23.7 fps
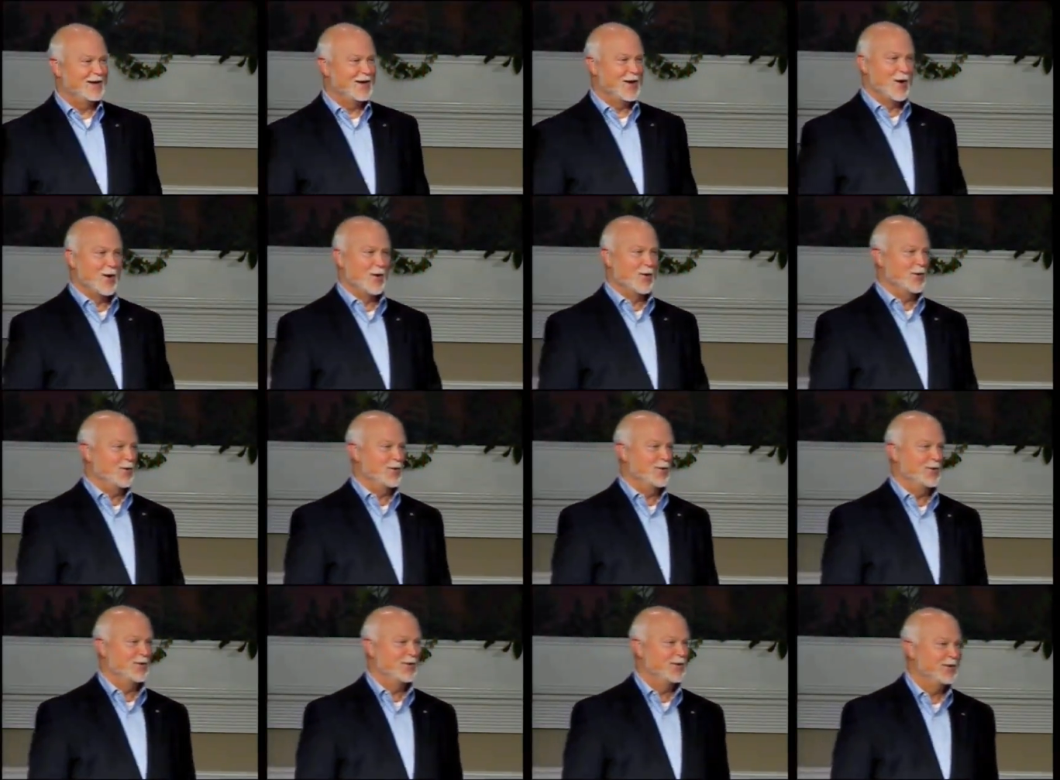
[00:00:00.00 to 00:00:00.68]
no.
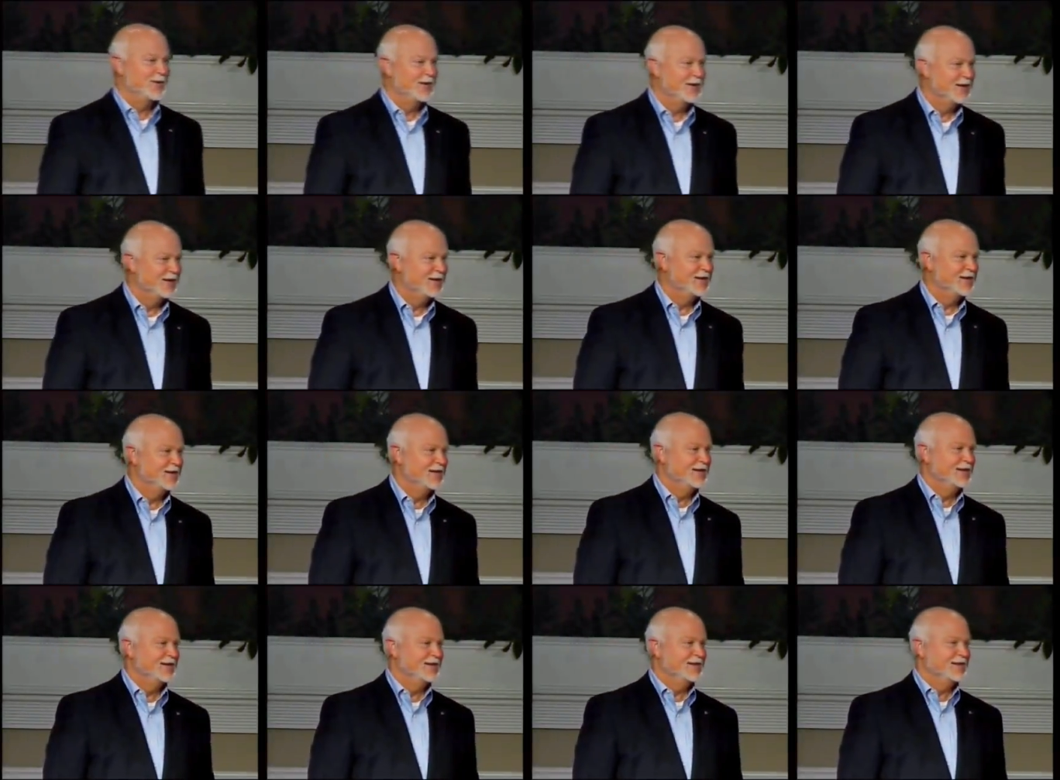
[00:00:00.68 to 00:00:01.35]

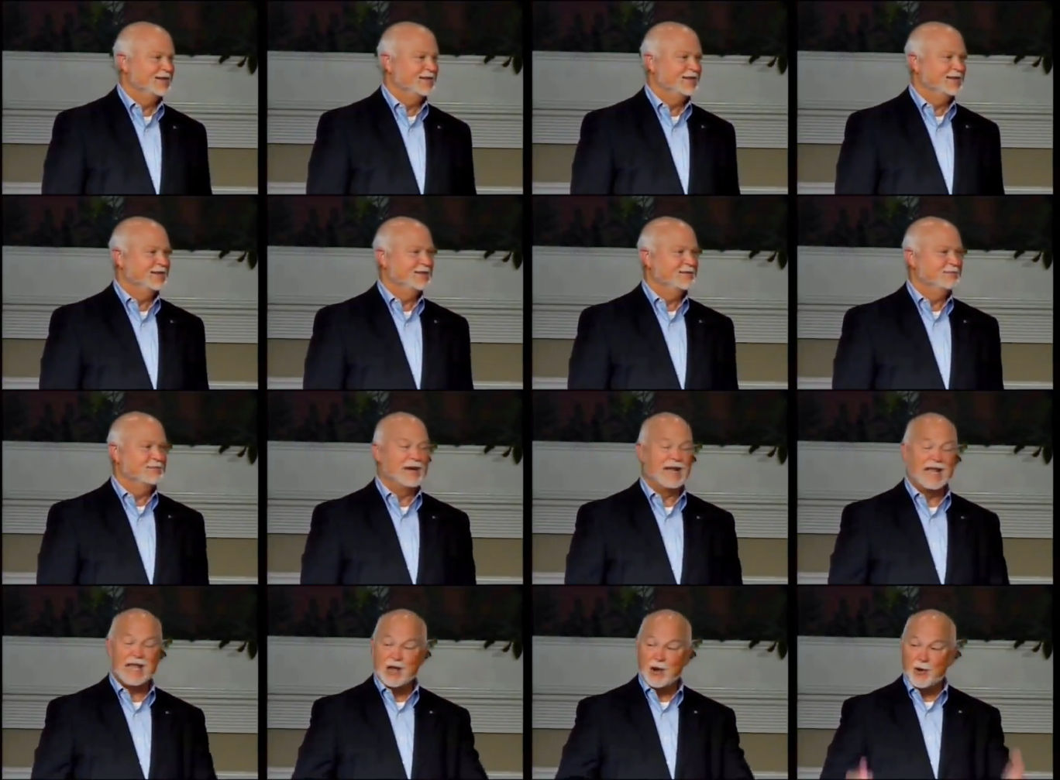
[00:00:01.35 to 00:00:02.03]

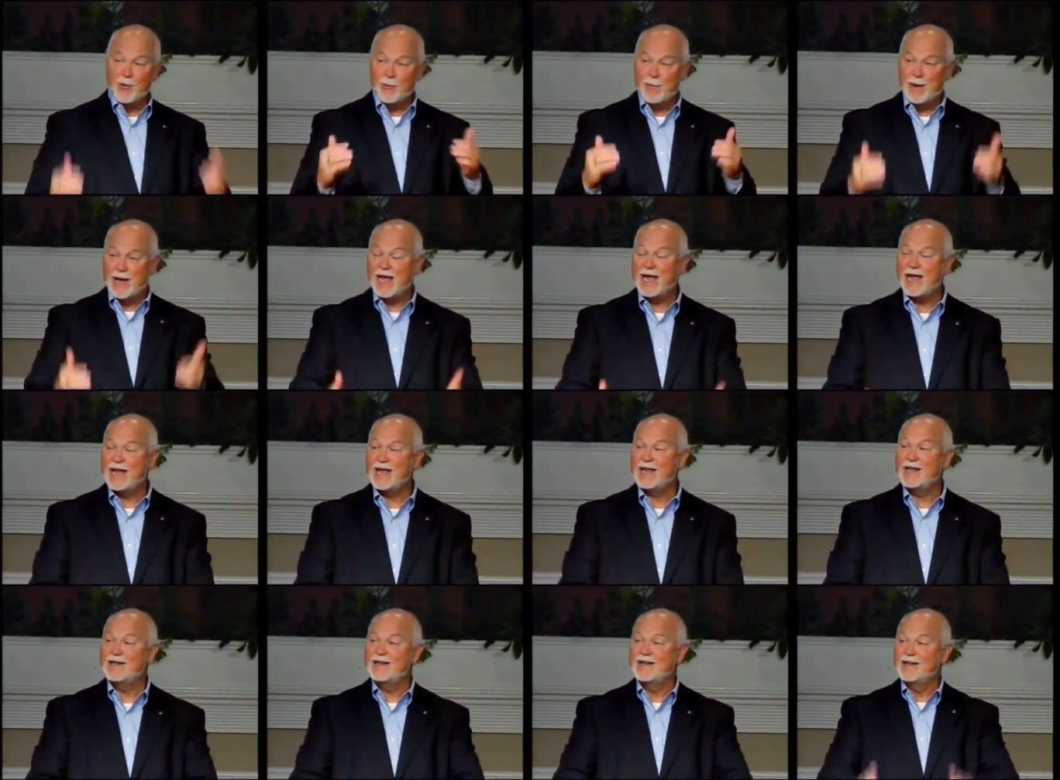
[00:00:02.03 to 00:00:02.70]
But he
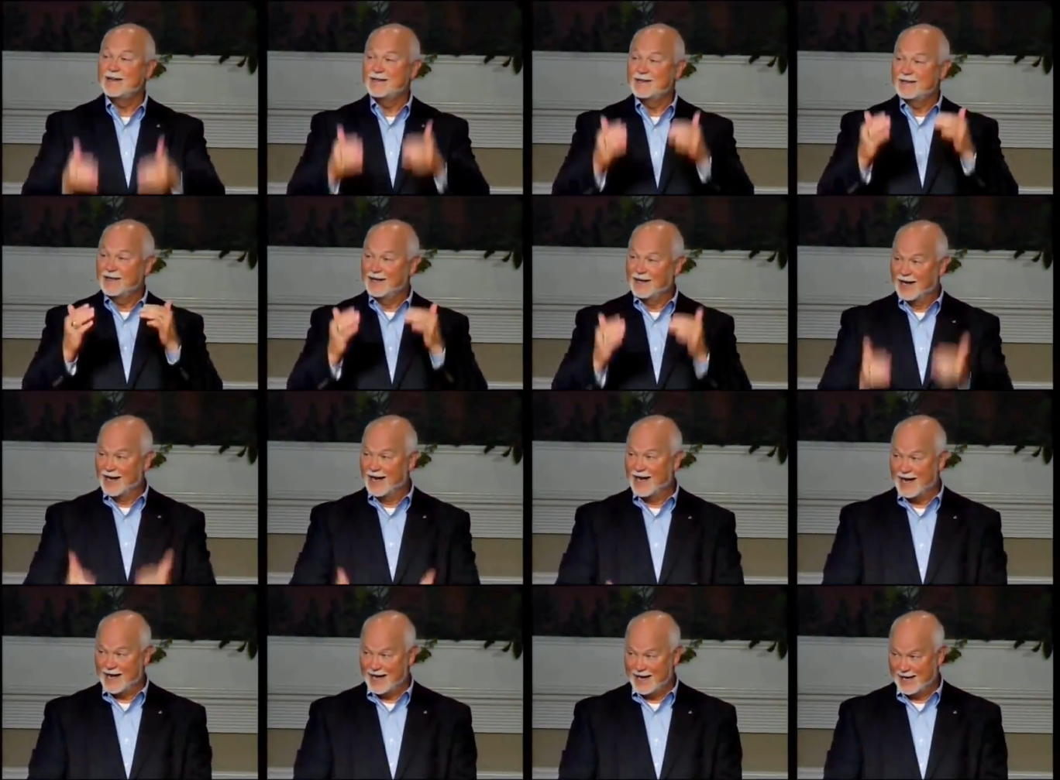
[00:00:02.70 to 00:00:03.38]
obeyed
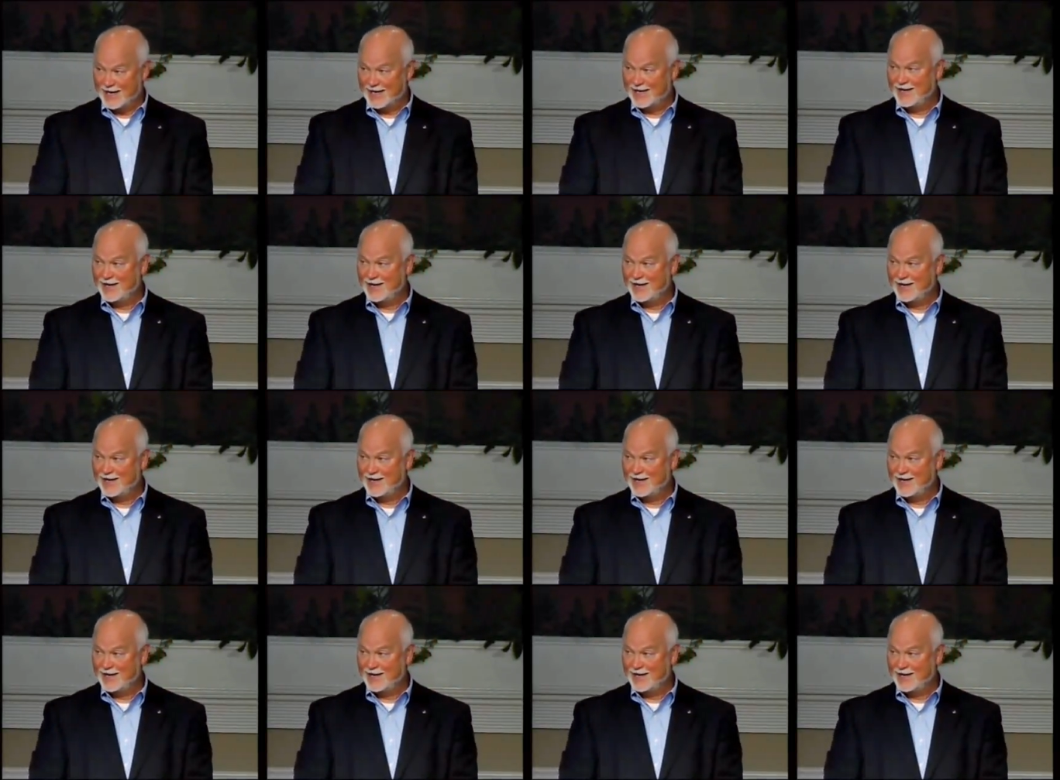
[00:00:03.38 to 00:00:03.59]
God.